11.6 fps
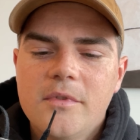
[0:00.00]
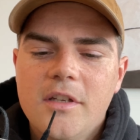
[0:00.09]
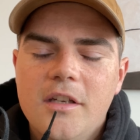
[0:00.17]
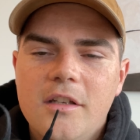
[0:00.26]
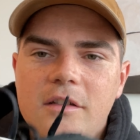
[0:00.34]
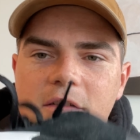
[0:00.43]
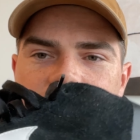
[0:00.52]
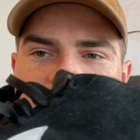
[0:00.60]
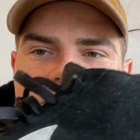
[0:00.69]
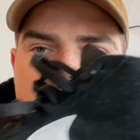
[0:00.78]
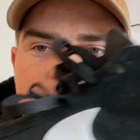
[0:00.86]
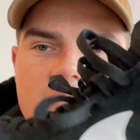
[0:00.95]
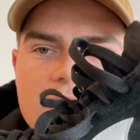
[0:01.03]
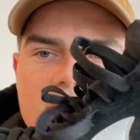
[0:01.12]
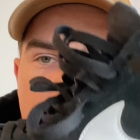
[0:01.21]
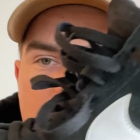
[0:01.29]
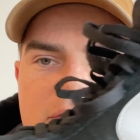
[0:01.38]
and it's
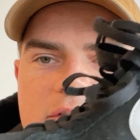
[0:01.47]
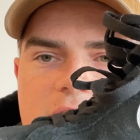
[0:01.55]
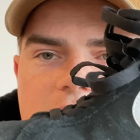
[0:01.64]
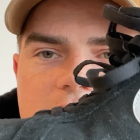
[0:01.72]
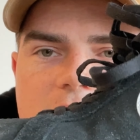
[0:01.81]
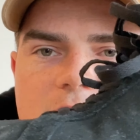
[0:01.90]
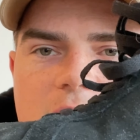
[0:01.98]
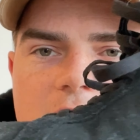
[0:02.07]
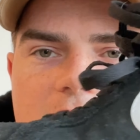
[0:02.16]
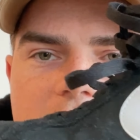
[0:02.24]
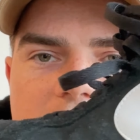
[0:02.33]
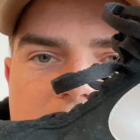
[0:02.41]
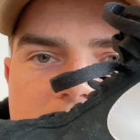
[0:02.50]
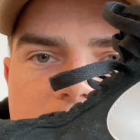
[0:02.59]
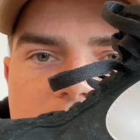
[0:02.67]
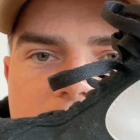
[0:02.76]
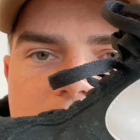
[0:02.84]
quite a
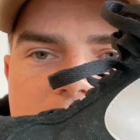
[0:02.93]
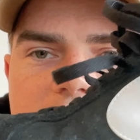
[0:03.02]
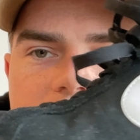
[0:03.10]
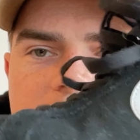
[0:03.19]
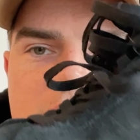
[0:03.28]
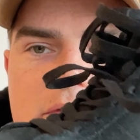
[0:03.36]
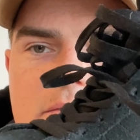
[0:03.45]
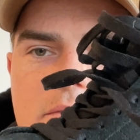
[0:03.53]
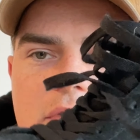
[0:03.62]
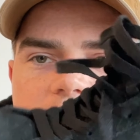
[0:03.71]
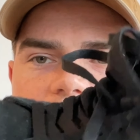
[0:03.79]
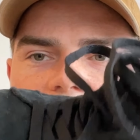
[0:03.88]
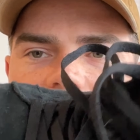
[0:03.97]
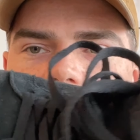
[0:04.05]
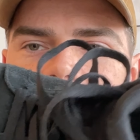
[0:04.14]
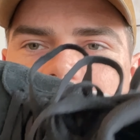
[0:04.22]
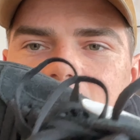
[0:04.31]
simple but
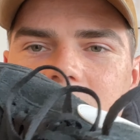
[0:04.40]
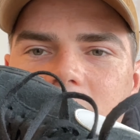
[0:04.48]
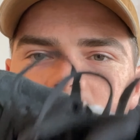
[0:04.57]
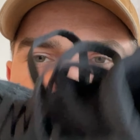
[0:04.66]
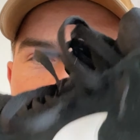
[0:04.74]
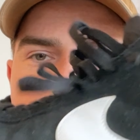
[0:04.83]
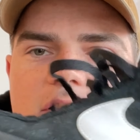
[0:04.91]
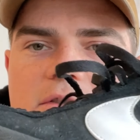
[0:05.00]
great looking